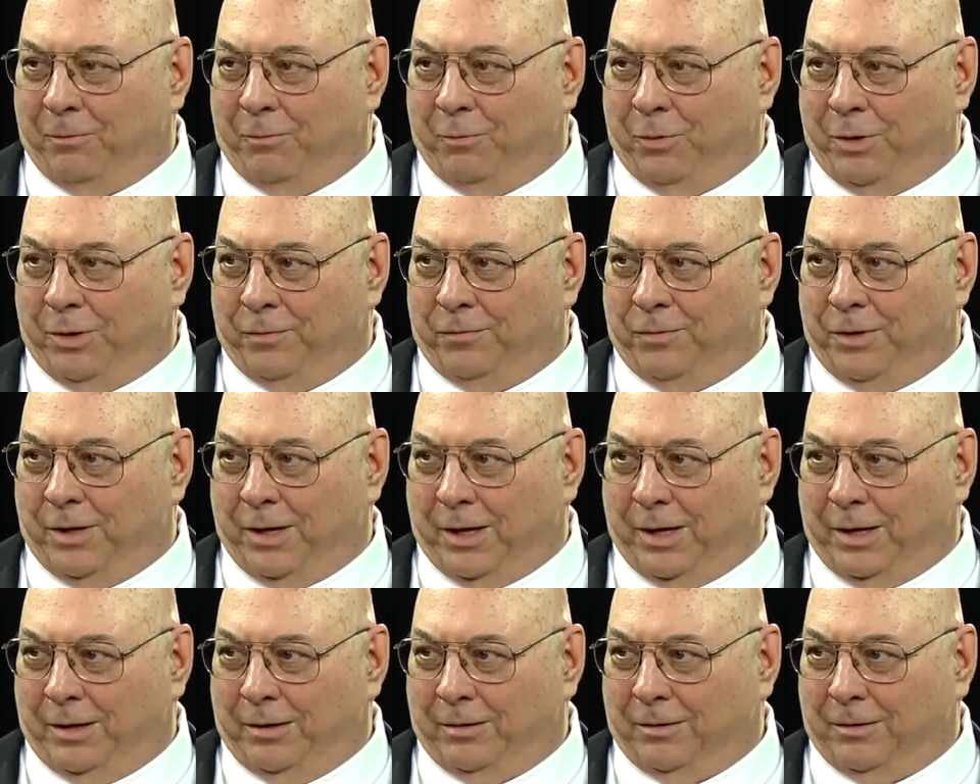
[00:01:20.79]
We've
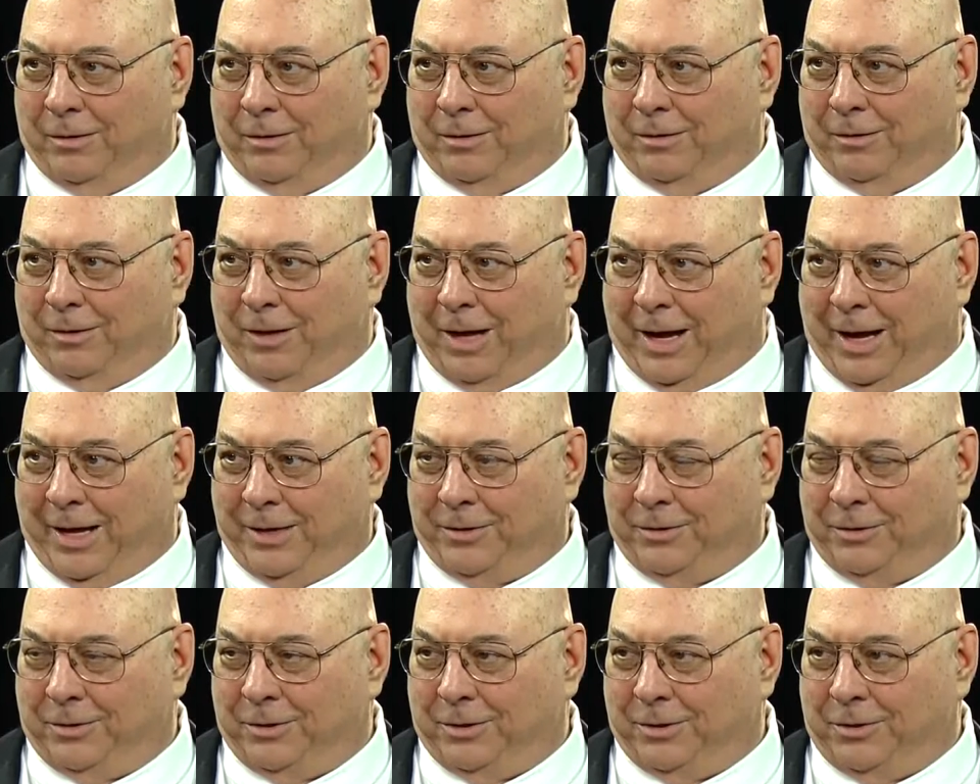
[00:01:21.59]
done
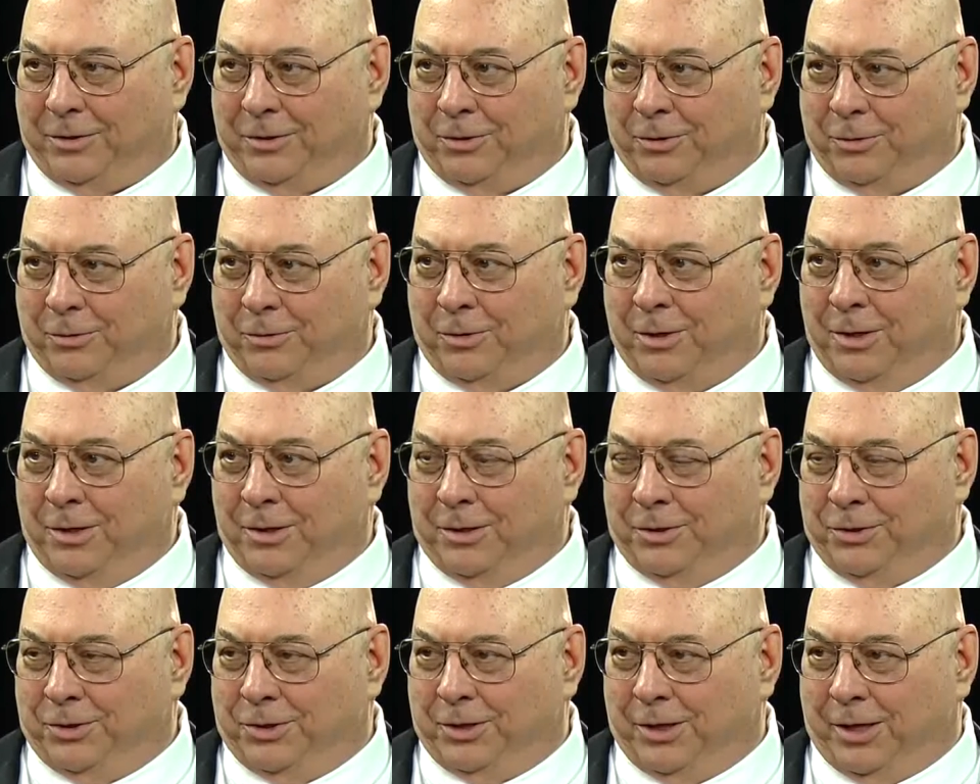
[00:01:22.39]
lots that you
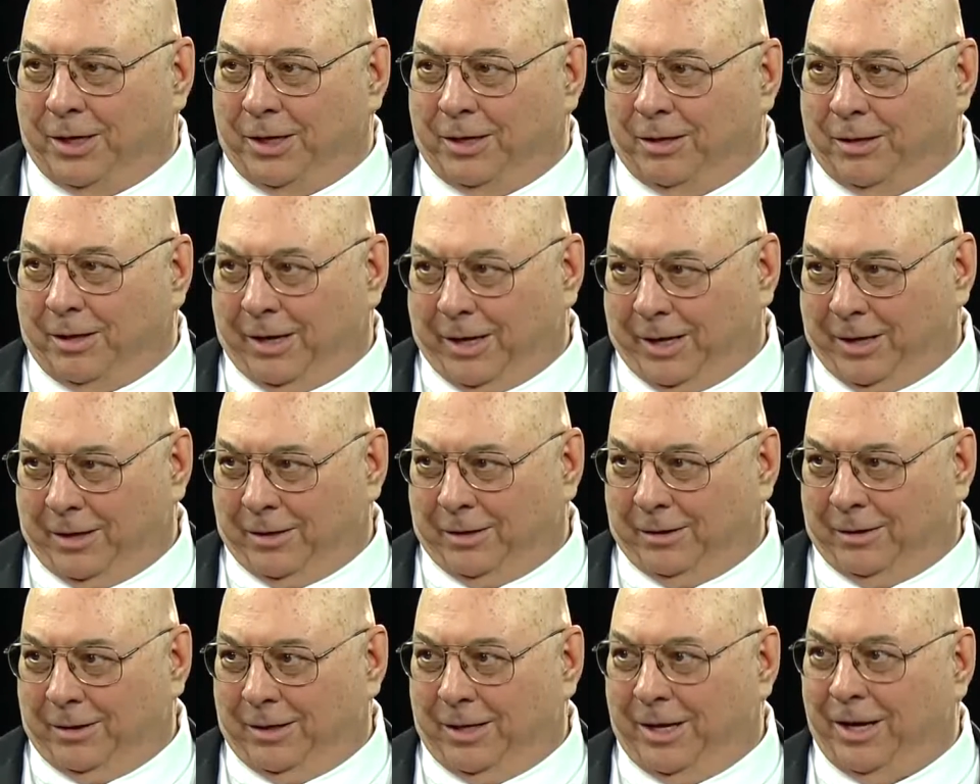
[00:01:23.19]
see,
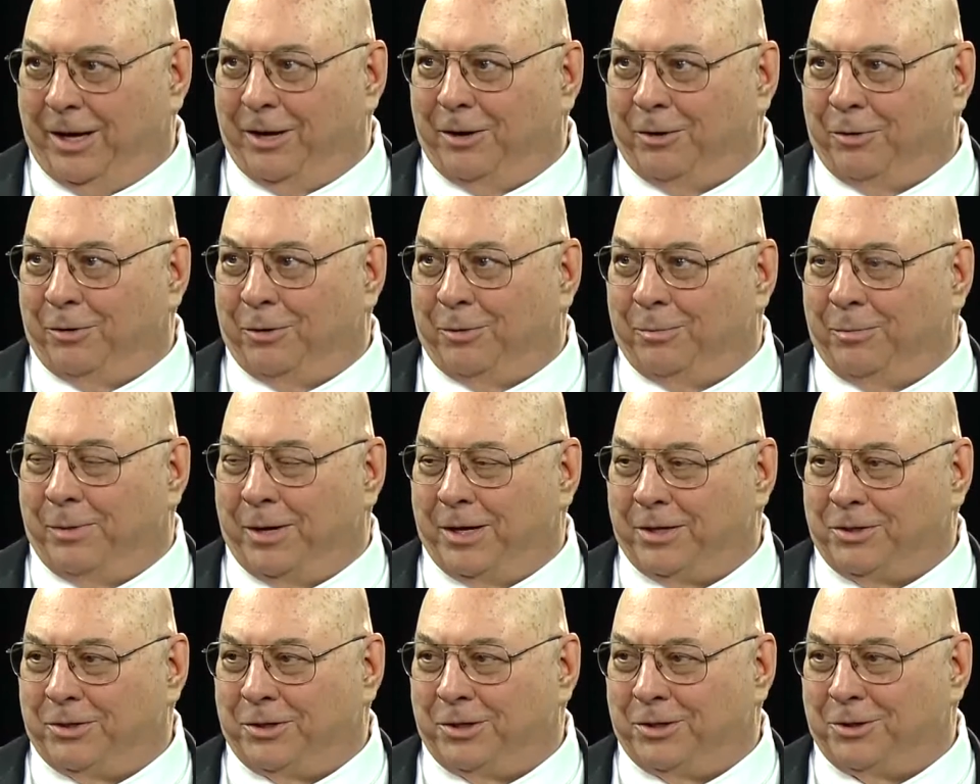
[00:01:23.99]
like here, the
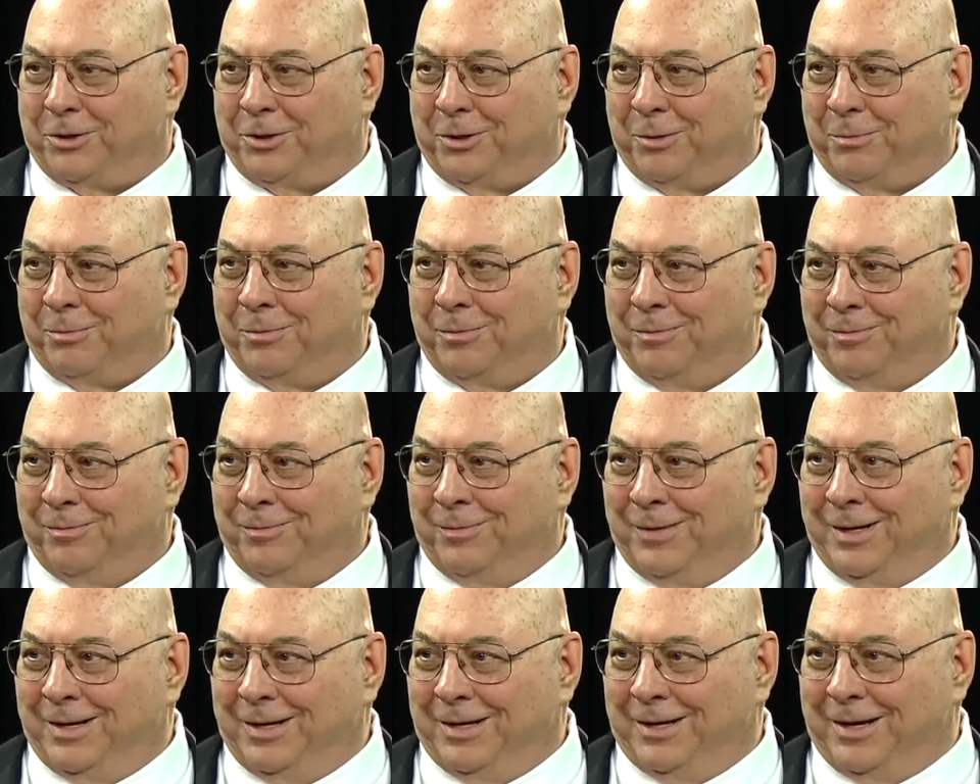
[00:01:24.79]
bus system
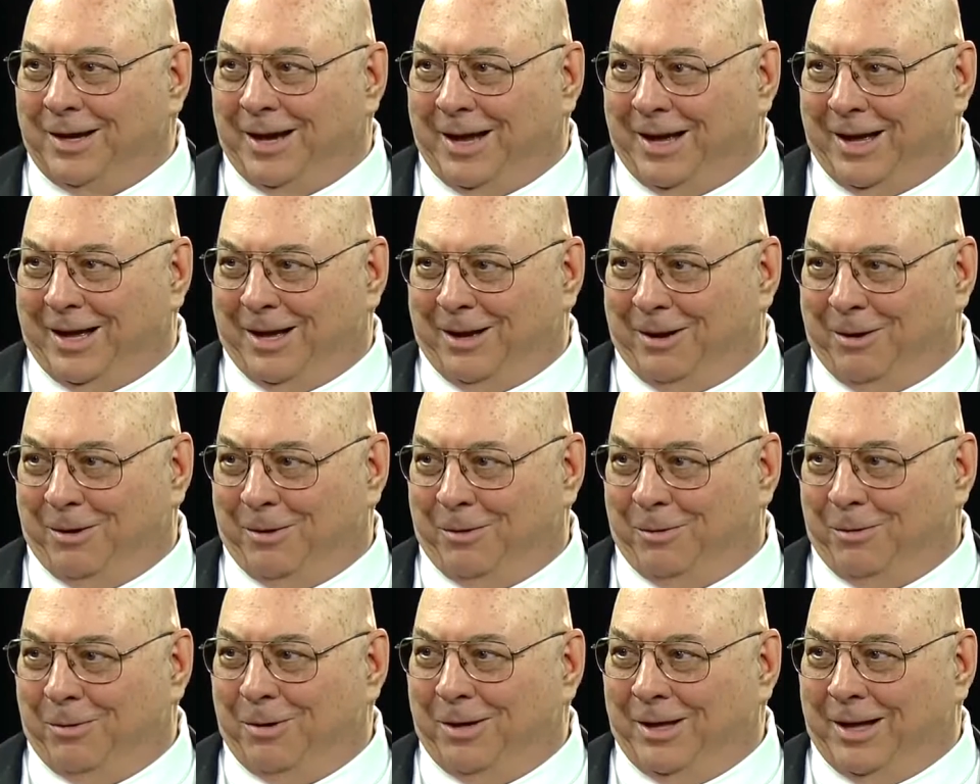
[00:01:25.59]

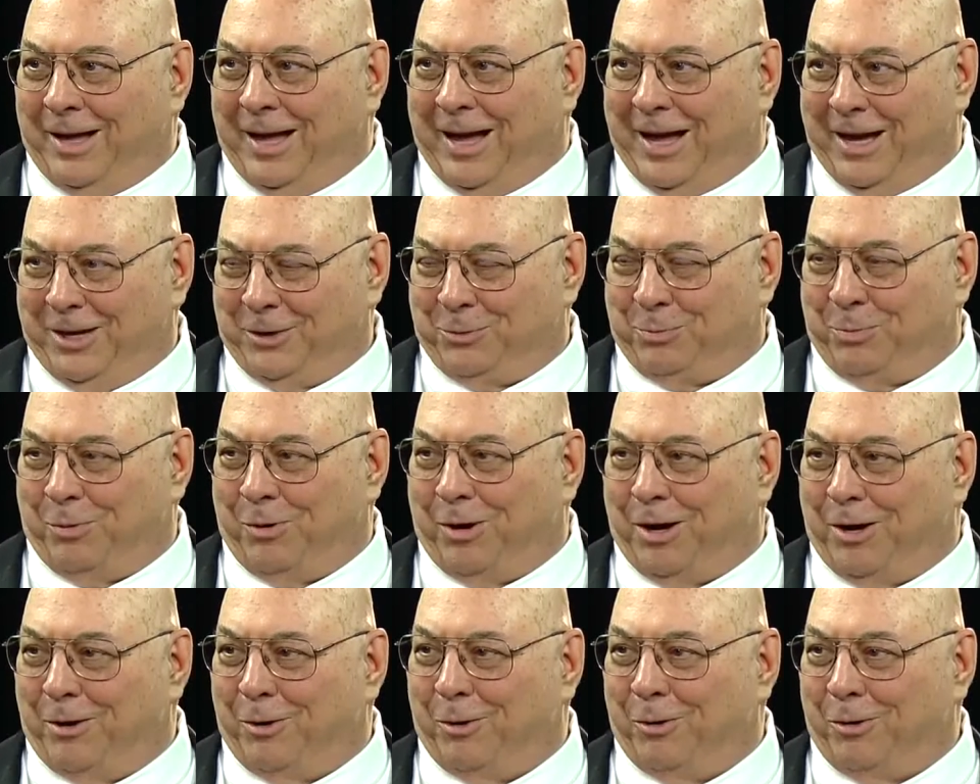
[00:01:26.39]
now has
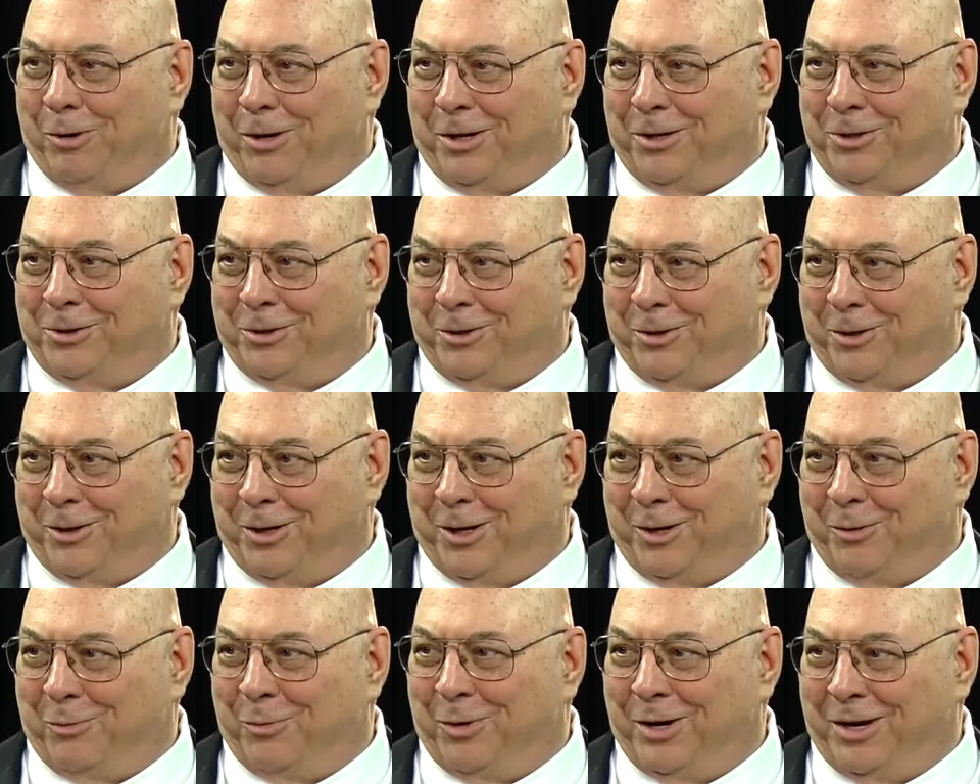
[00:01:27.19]
priority so
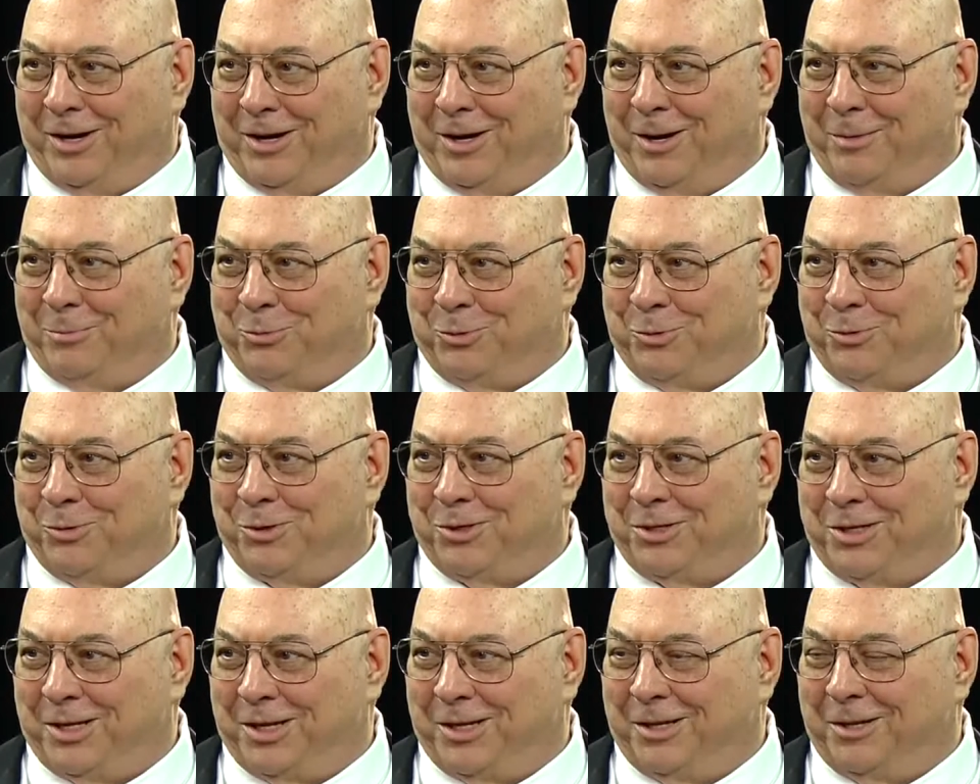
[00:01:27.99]
that when it comes to
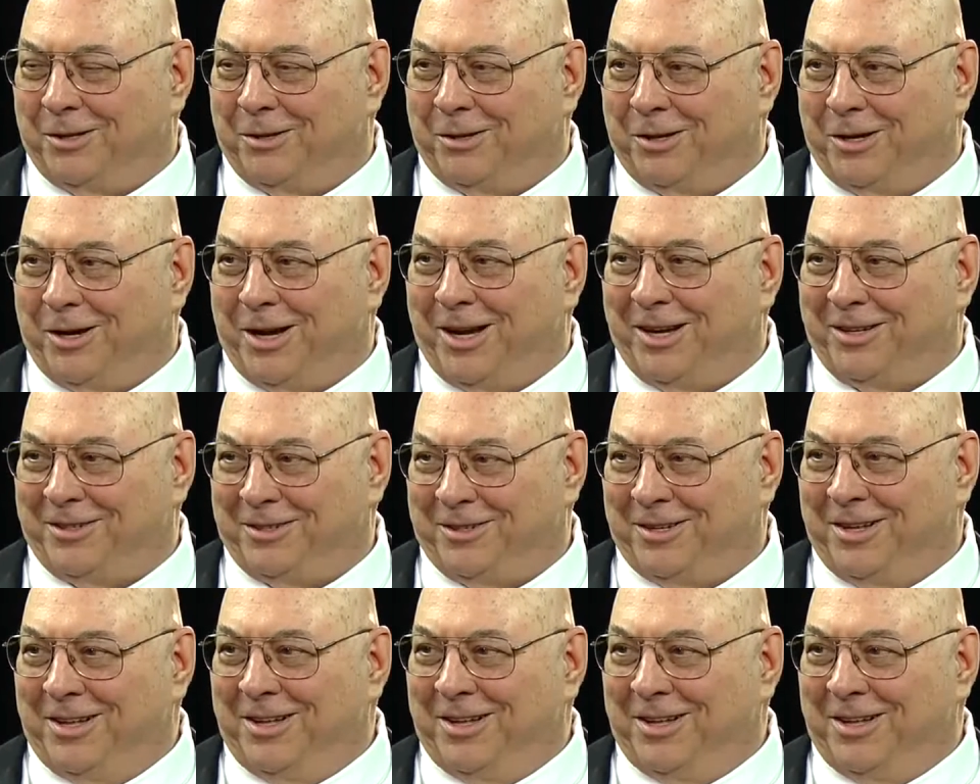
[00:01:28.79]
a signal, it